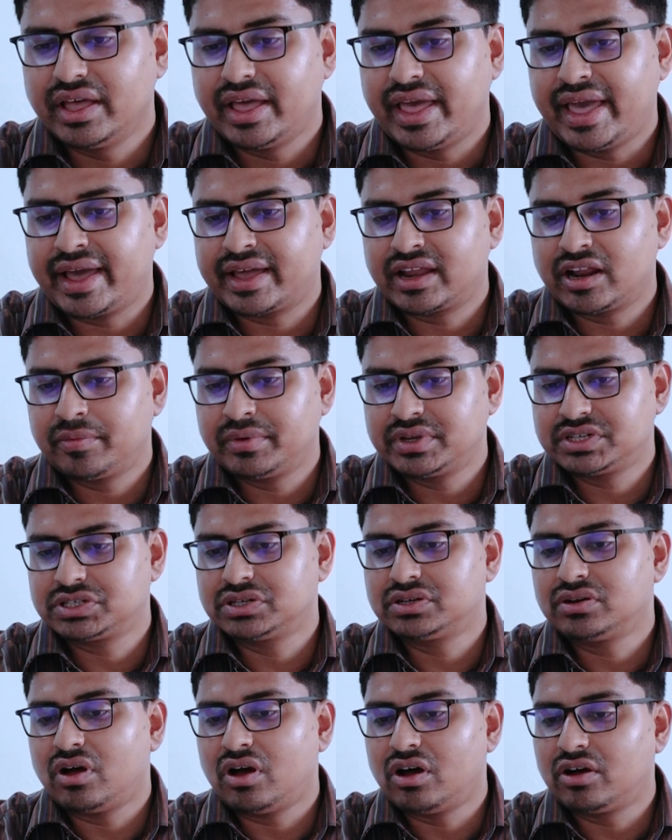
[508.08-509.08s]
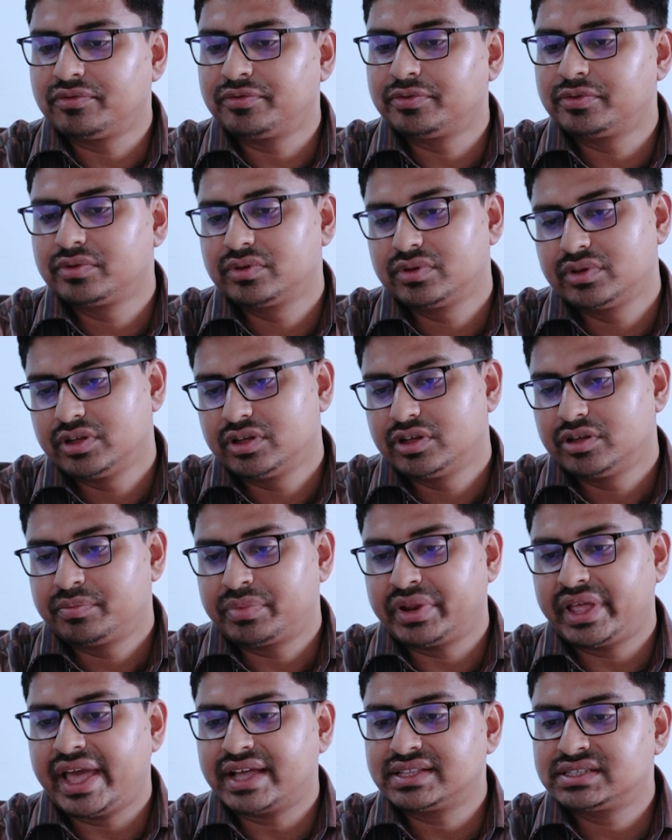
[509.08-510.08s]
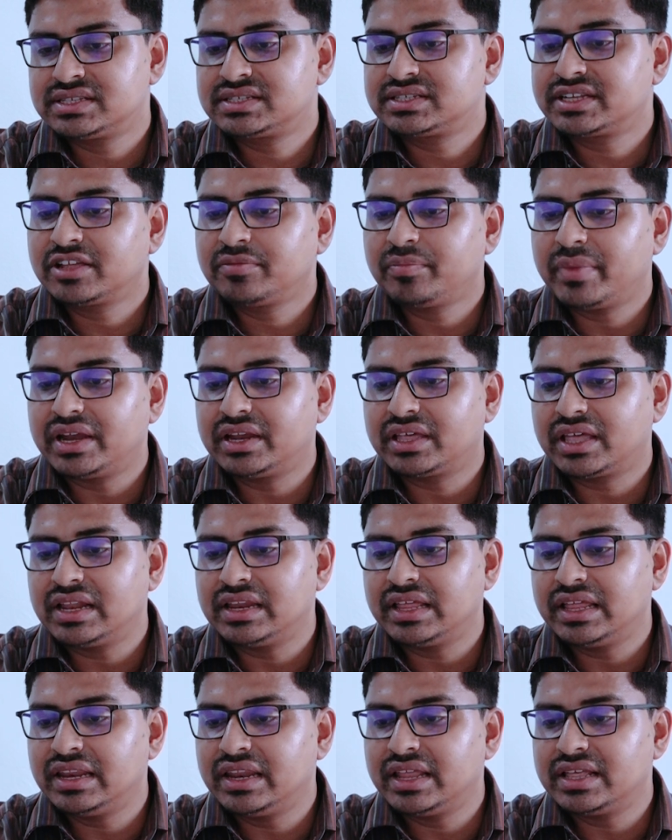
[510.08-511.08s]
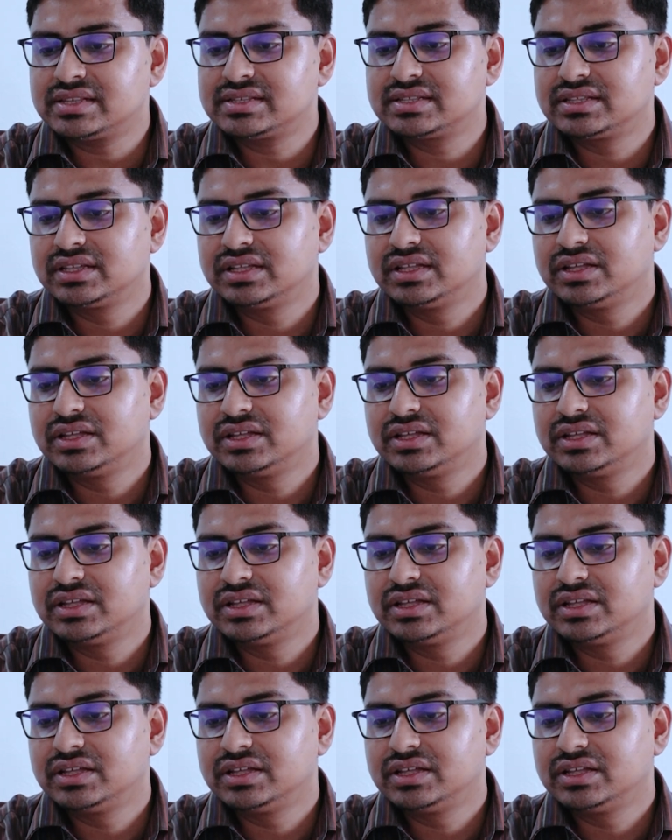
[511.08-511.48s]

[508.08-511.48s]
Aggravation of pre-existing medical illness